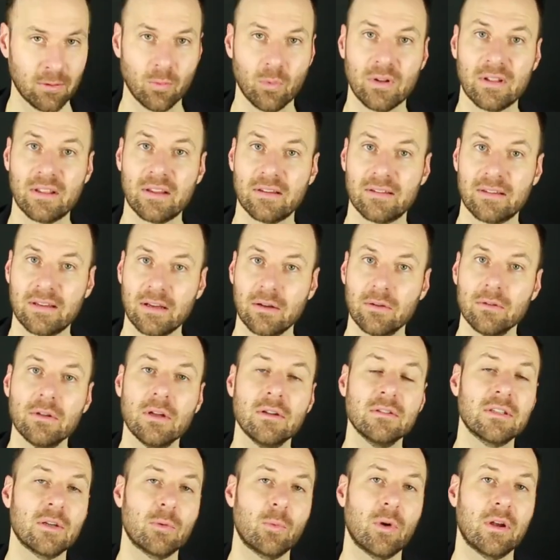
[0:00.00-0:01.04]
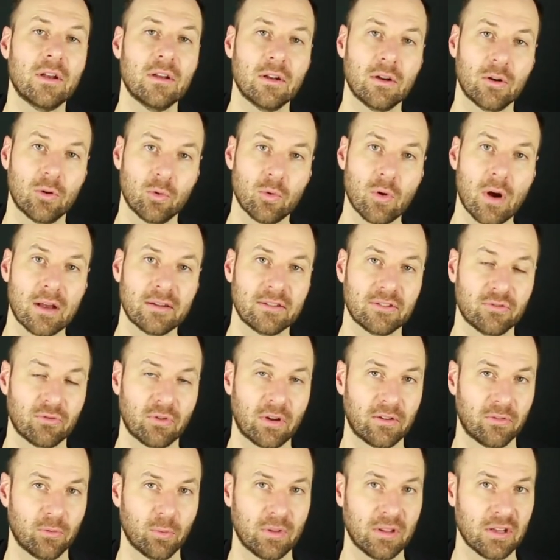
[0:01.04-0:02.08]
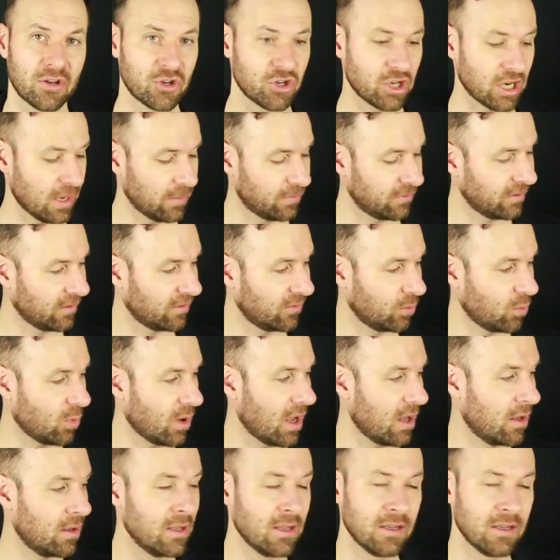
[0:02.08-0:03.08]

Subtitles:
with the single notes, I want you to cross strings with the shapes as well.